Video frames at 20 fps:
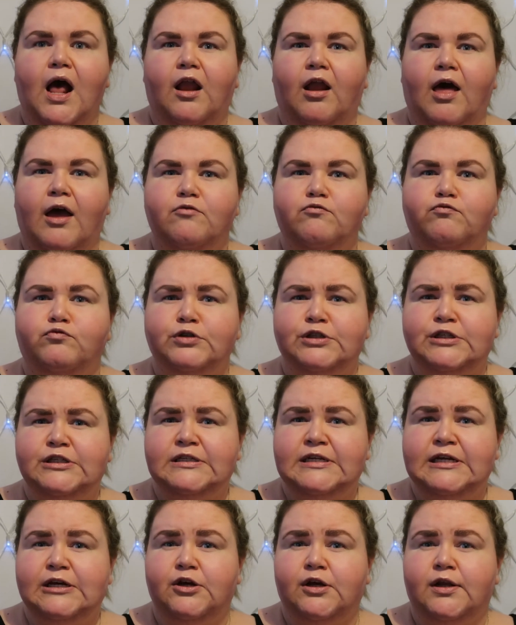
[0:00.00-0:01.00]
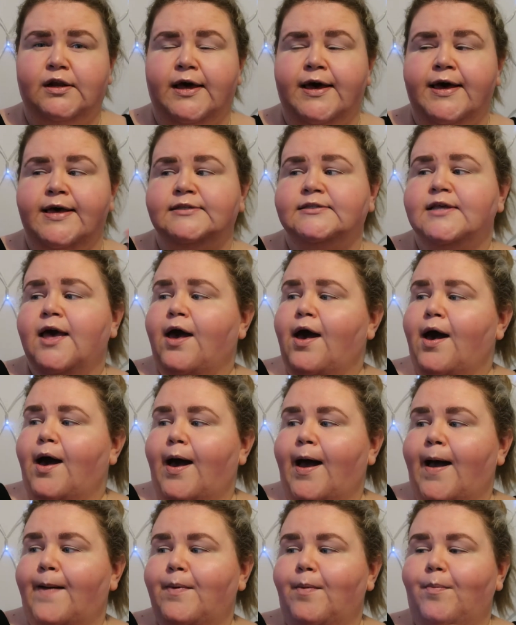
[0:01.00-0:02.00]
like rusty colours,
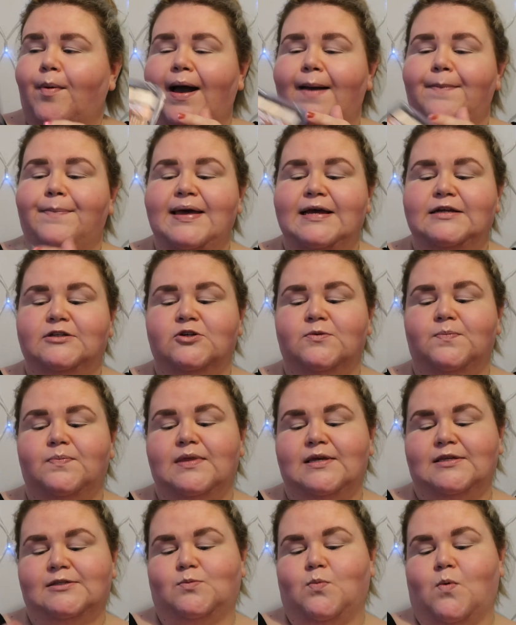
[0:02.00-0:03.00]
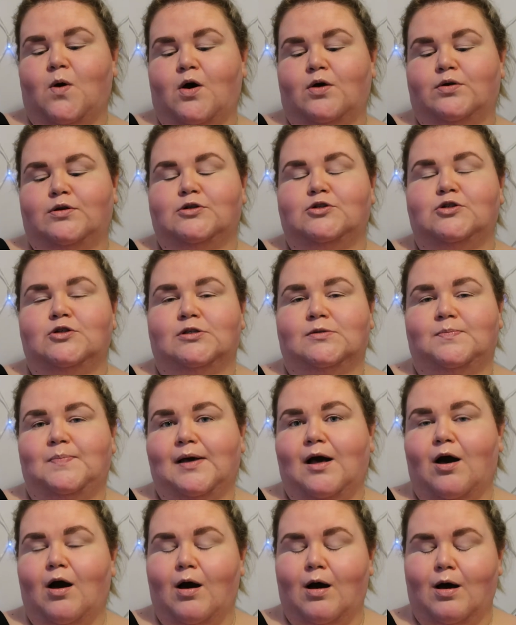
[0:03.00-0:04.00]
but I picked up this one just
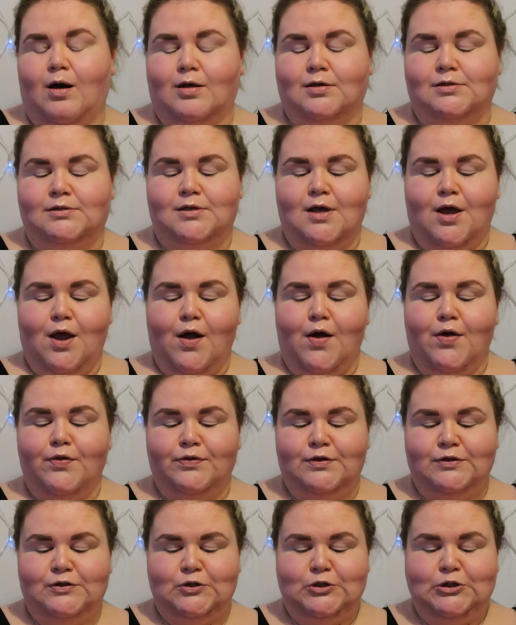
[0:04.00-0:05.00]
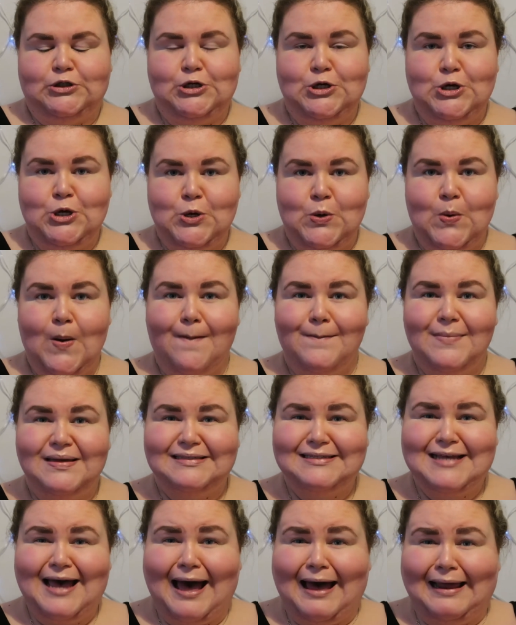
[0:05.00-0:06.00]
because there's 2
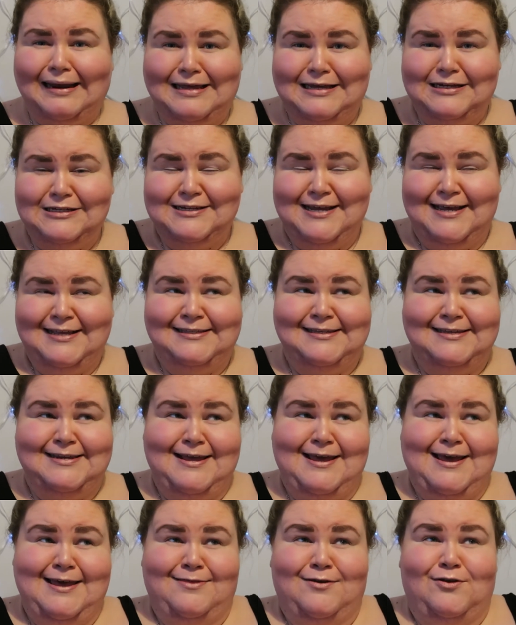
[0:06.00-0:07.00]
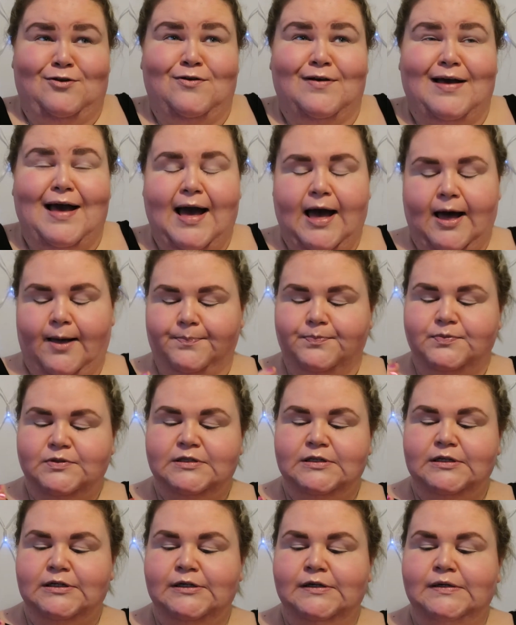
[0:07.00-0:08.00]
metallic shades in here that look
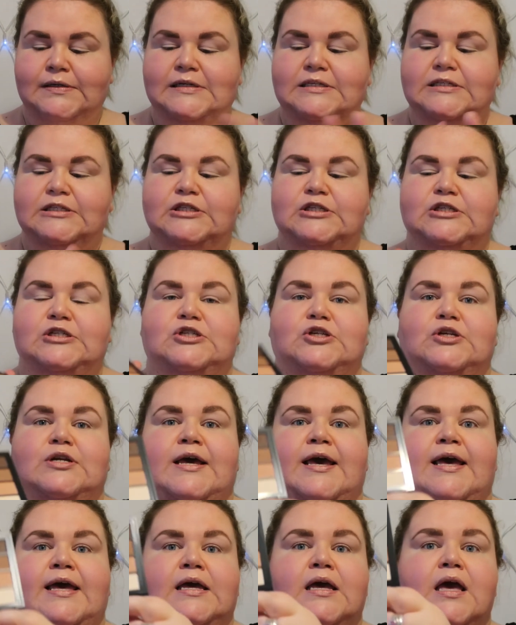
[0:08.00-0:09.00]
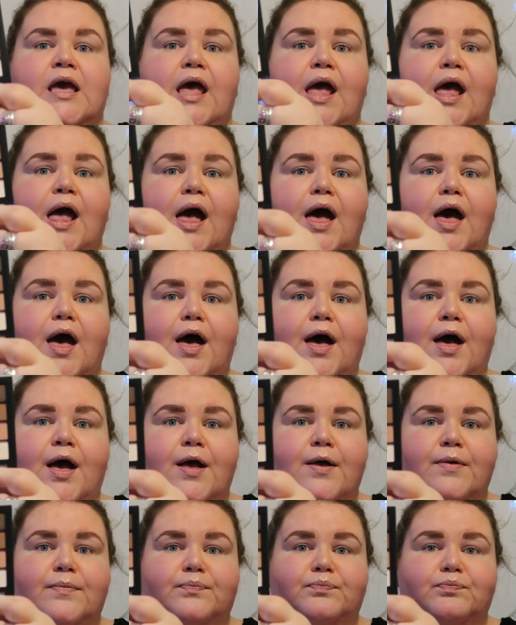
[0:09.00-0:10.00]
absolutely stunning,
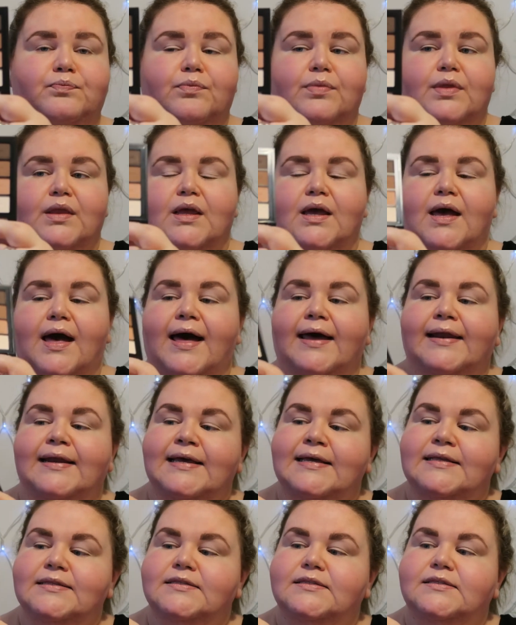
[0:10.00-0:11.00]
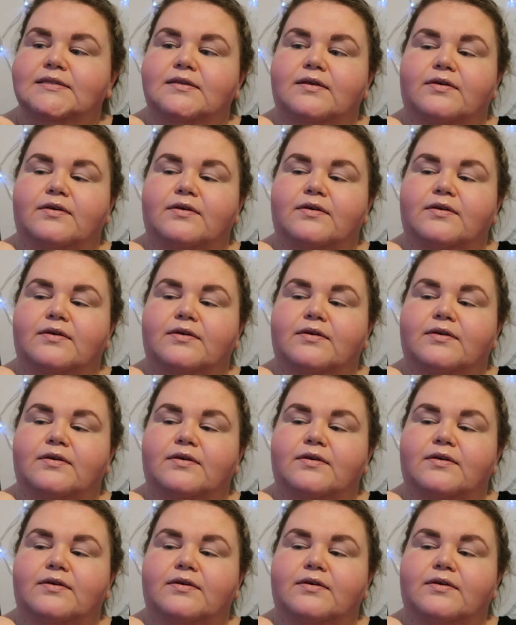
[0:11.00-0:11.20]
and it's